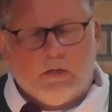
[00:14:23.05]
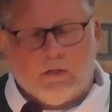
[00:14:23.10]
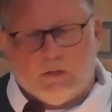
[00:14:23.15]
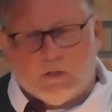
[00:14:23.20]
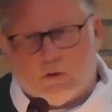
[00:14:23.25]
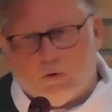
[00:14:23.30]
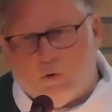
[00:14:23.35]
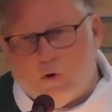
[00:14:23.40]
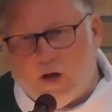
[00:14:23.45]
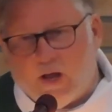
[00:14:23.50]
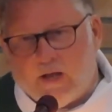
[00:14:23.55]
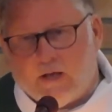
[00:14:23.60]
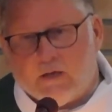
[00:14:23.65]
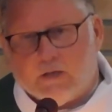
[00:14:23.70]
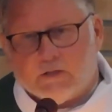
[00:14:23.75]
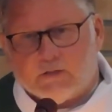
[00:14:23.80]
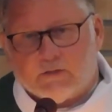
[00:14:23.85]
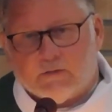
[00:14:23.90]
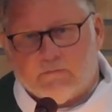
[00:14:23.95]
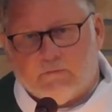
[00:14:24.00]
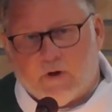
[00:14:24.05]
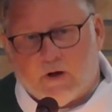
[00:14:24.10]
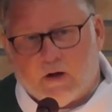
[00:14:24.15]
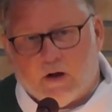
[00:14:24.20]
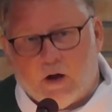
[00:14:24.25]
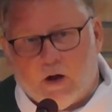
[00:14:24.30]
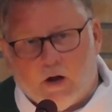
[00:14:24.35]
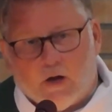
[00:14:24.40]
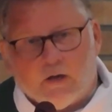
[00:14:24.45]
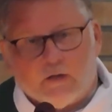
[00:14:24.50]
in the quietness of our
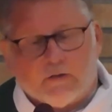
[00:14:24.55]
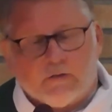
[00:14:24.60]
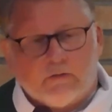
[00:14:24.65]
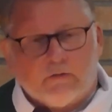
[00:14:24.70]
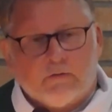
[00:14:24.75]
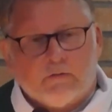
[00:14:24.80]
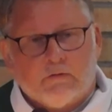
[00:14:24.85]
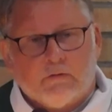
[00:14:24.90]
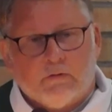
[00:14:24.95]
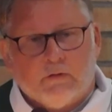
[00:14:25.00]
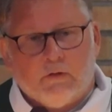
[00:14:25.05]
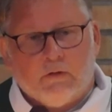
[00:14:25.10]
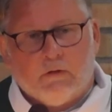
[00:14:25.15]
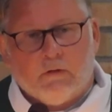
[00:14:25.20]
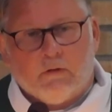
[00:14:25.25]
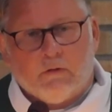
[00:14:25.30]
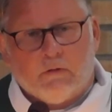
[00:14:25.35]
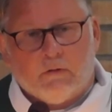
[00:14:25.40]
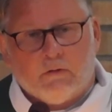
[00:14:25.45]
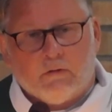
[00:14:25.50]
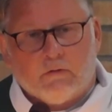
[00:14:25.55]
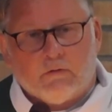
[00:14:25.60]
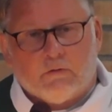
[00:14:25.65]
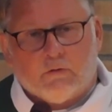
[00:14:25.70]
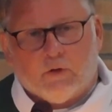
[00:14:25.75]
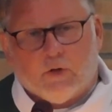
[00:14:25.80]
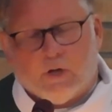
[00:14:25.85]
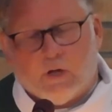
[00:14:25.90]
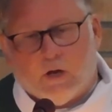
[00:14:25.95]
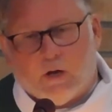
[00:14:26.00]
hearts
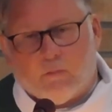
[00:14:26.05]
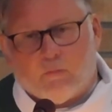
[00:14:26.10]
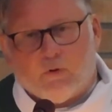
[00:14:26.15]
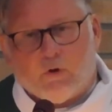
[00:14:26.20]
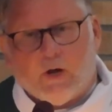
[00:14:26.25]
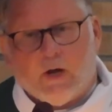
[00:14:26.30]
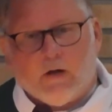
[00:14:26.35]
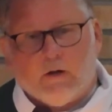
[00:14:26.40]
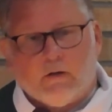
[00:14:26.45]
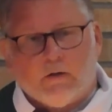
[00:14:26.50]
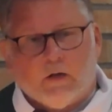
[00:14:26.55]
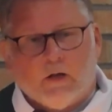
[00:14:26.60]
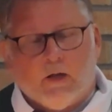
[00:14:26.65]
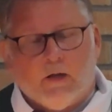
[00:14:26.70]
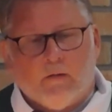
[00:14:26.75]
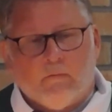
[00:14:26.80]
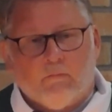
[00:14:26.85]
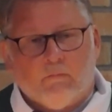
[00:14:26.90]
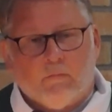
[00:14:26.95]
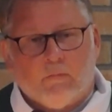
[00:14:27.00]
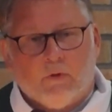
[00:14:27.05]
during our prayer time